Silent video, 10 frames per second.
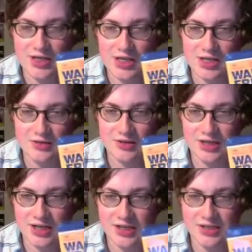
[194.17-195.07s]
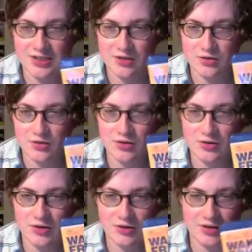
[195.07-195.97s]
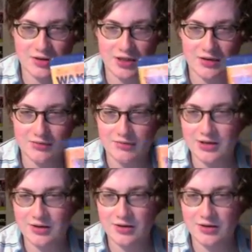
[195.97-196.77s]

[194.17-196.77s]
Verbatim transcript: he got the cast and crew to like let him in,